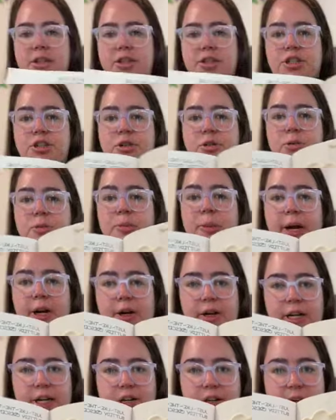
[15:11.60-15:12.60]
like the 2
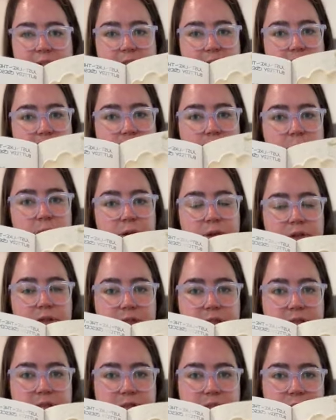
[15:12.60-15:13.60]
buttery crescent
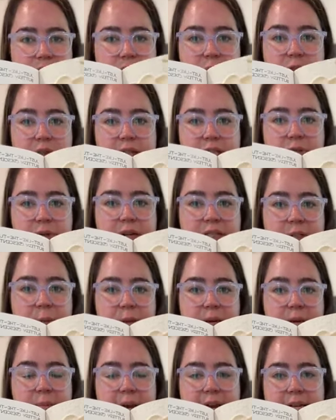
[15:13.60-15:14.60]
rolls. So this
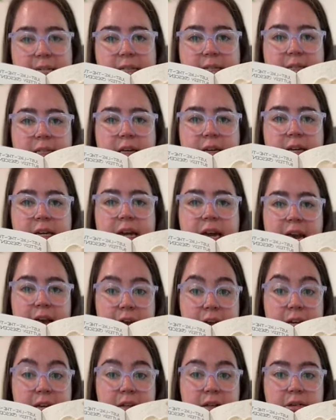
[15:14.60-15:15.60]
recipe makes
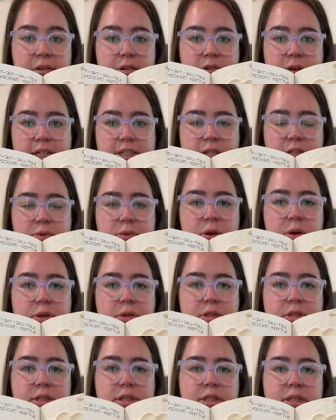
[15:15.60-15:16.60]
8 crescent
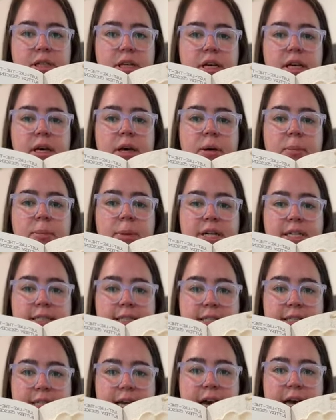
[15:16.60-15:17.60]
rolls, but
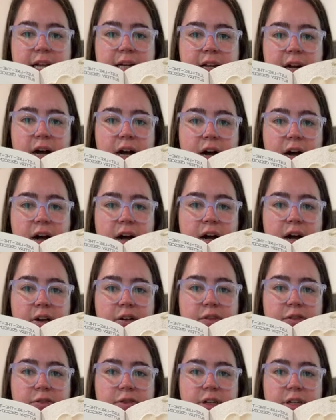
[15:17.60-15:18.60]
instead
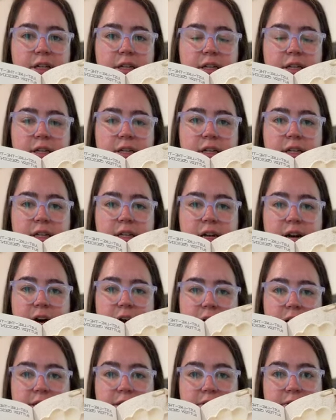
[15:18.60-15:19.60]
of
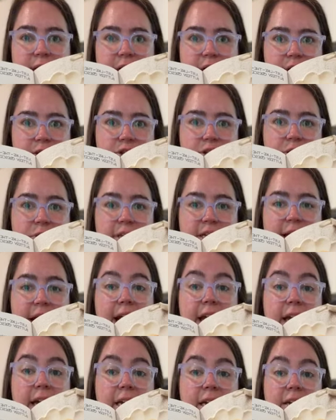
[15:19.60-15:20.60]
dividing the dough
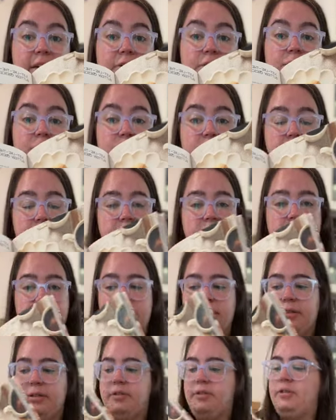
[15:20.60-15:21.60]
into 8, for
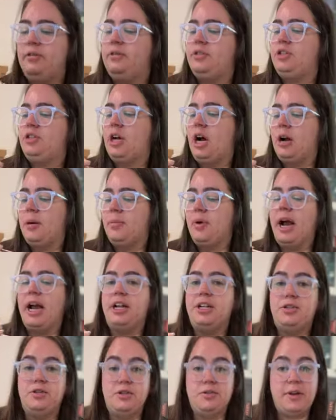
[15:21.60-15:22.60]
the star
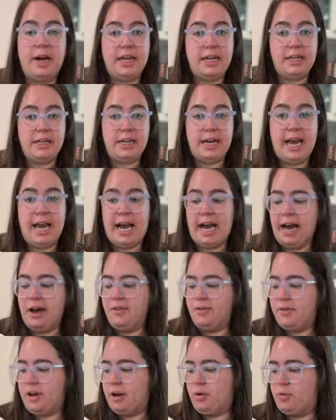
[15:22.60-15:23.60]
bread, you divide it in
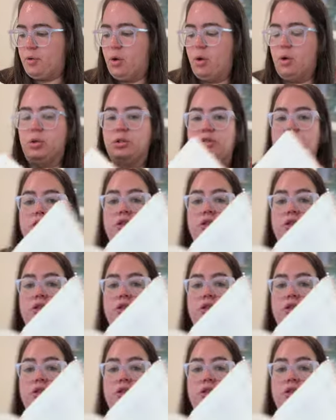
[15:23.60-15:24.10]
half and roll